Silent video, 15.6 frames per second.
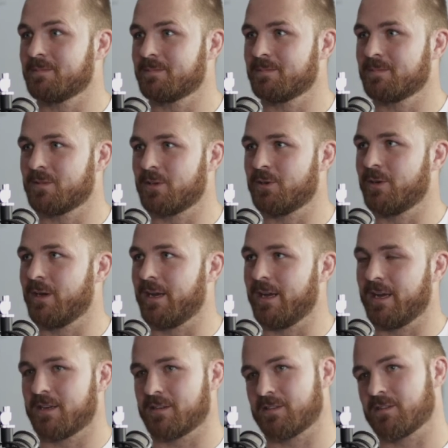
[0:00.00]
who had a
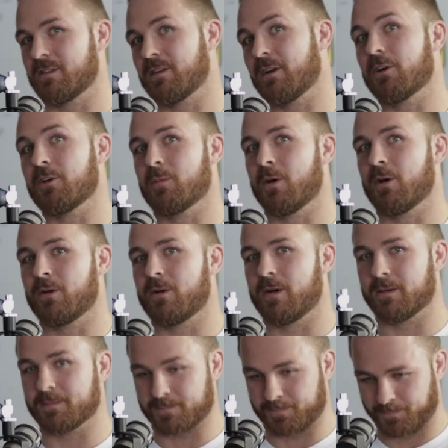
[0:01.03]
house at Otomodai,